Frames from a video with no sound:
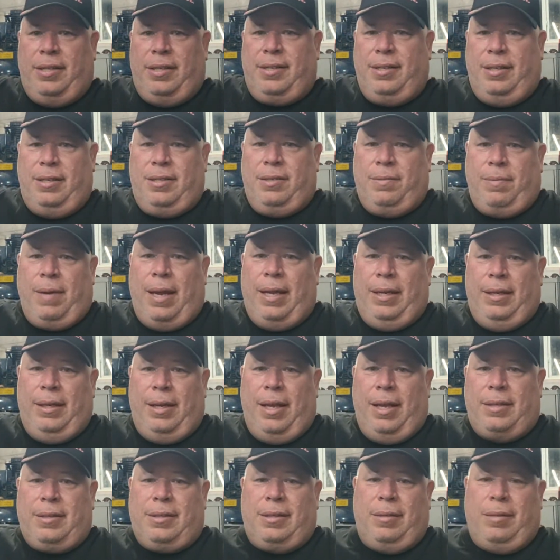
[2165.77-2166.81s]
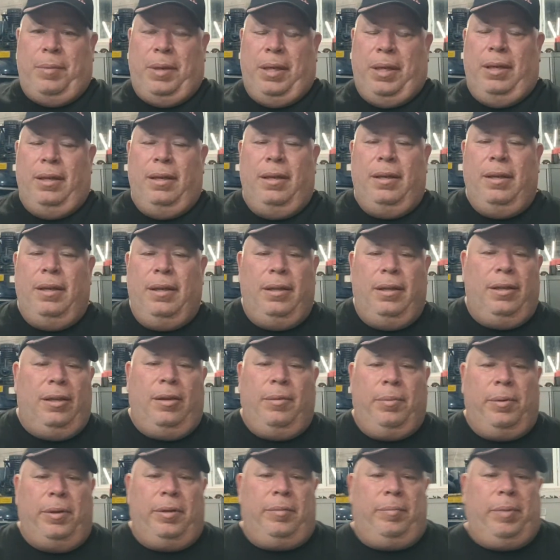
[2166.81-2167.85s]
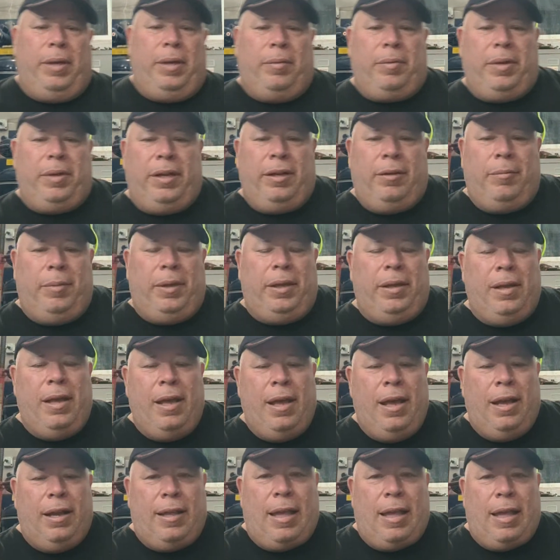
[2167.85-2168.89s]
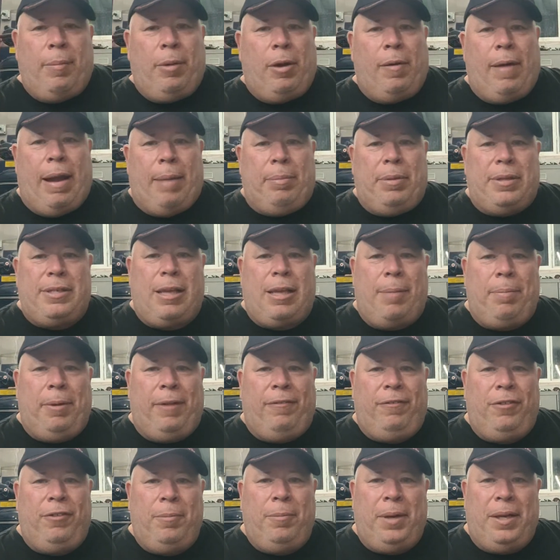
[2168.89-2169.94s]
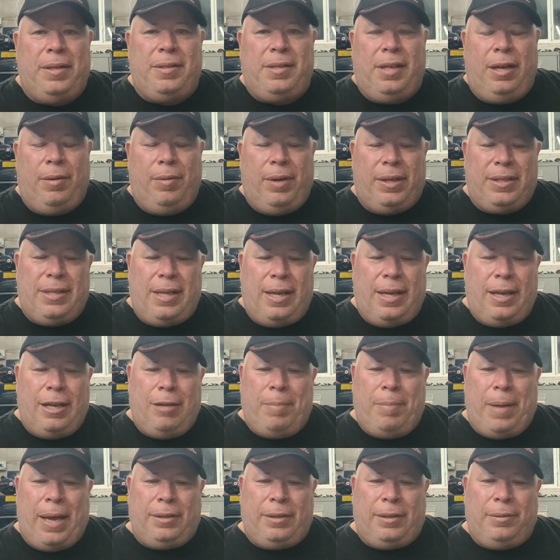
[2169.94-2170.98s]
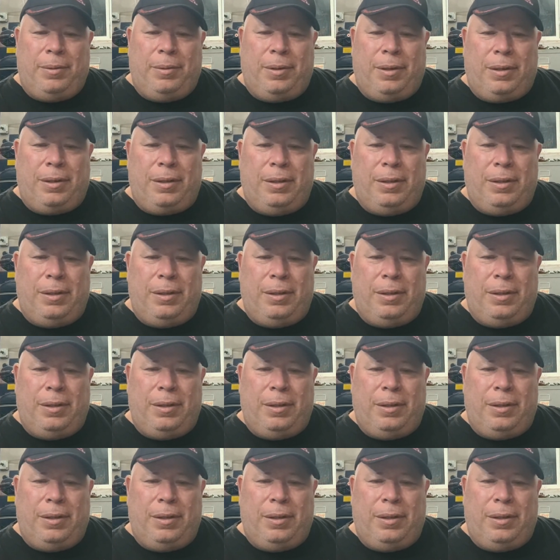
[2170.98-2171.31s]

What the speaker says: It's right next to me. You wouldn't be able to hear me. Because I'm going to wrap this up in a few minutes anyway. Because I got to get back to work.